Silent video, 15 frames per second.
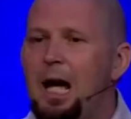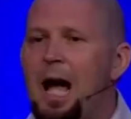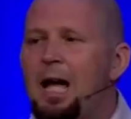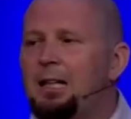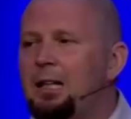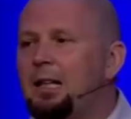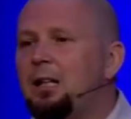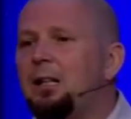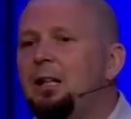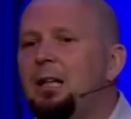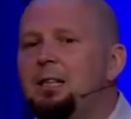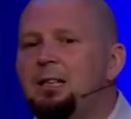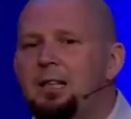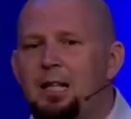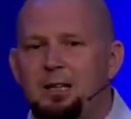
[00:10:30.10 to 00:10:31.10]
God to
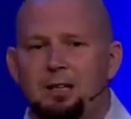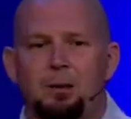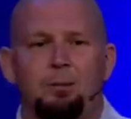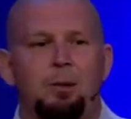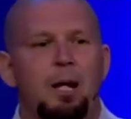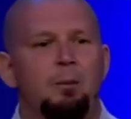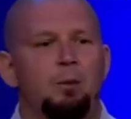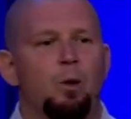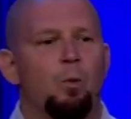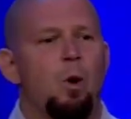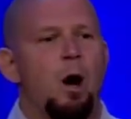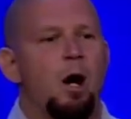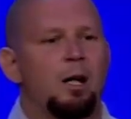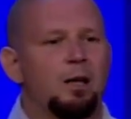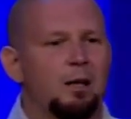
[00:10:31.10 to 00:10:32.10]
cleanse us to be able to
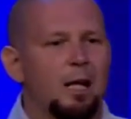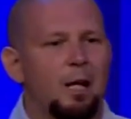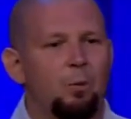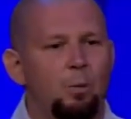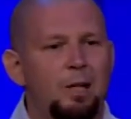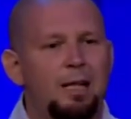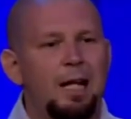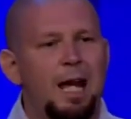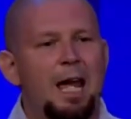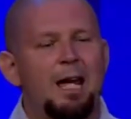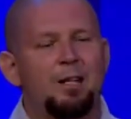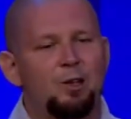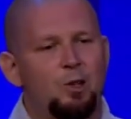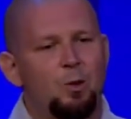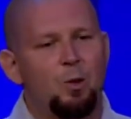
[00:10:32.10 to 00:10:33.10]
walk in light. We
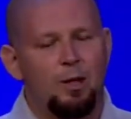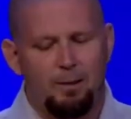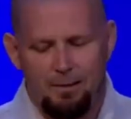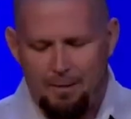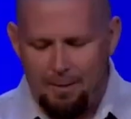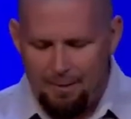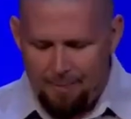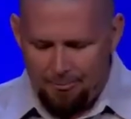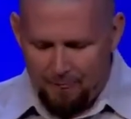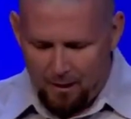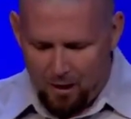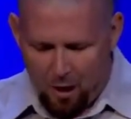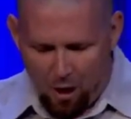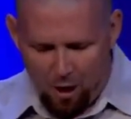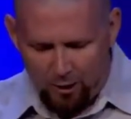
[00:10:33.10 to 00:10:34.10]
can't do it
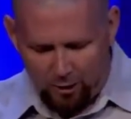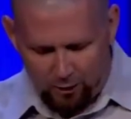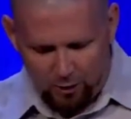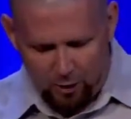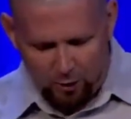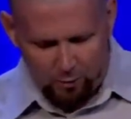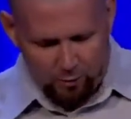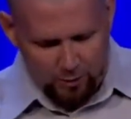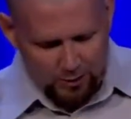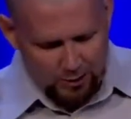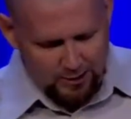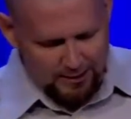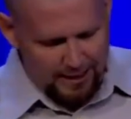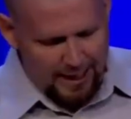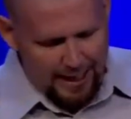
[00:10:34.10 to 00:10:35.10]
on our own. We
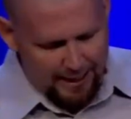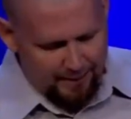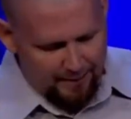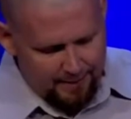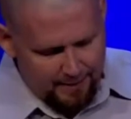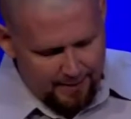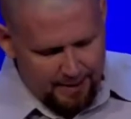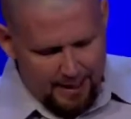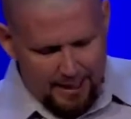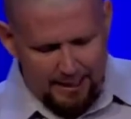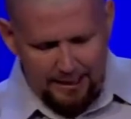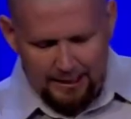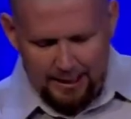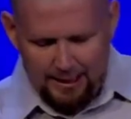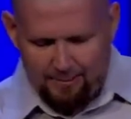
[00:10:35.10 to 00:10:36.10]
just can't.
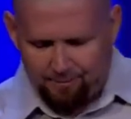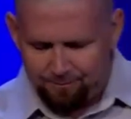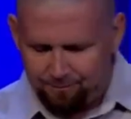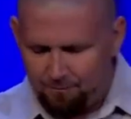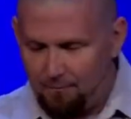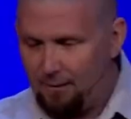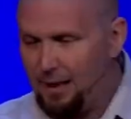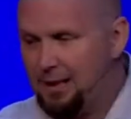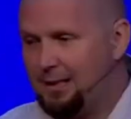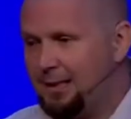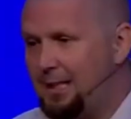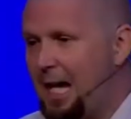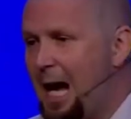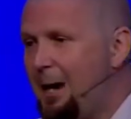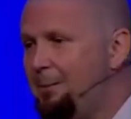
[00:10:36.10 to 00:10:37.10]
And again, it's
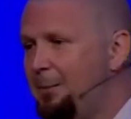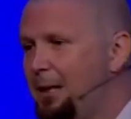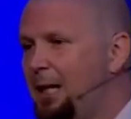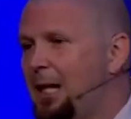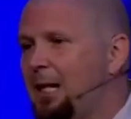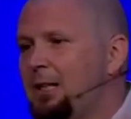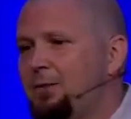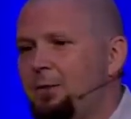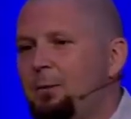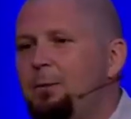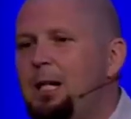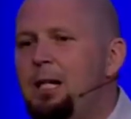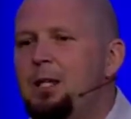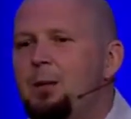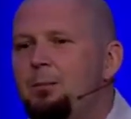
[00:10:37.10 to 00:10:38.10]
not because for
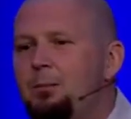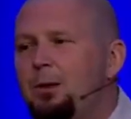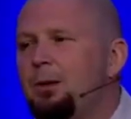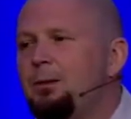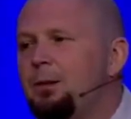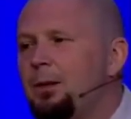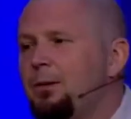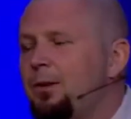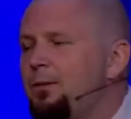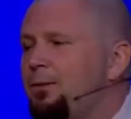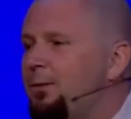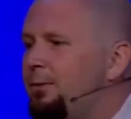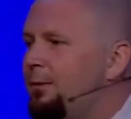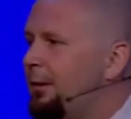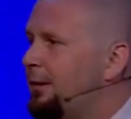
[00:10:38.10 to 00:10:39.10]
me the the the,
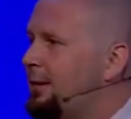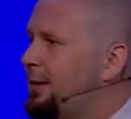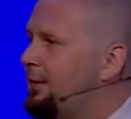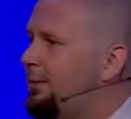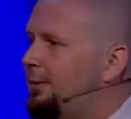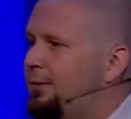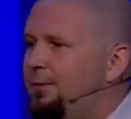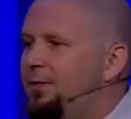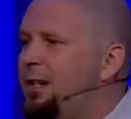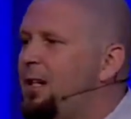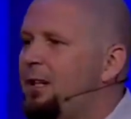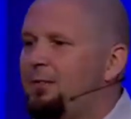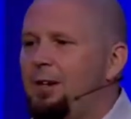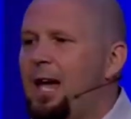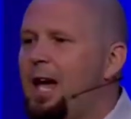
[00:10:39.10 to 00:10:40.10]
the
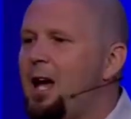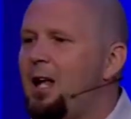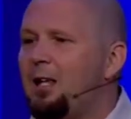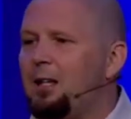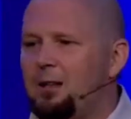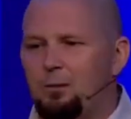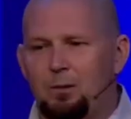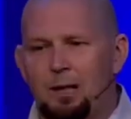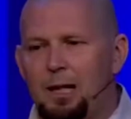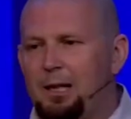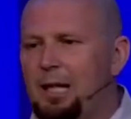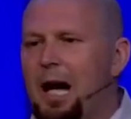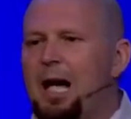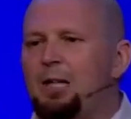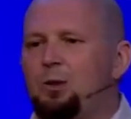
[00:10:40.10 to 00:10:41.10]
fear of hell and, and
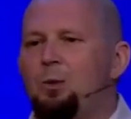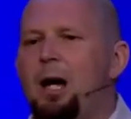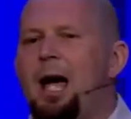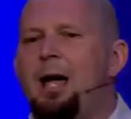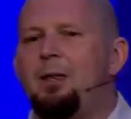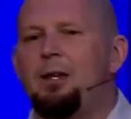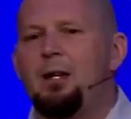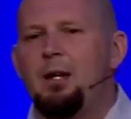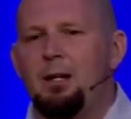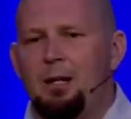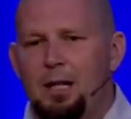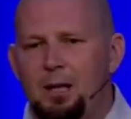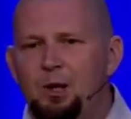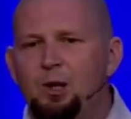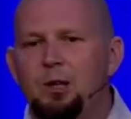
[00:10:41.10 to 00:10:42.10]
God's wrath
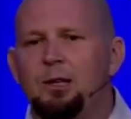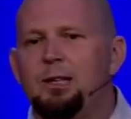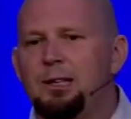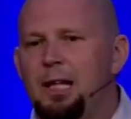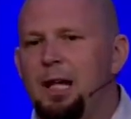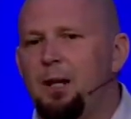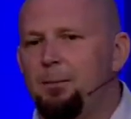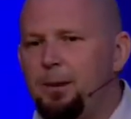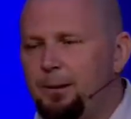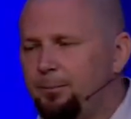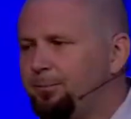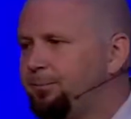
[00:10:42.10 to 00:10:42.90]
it should scare me,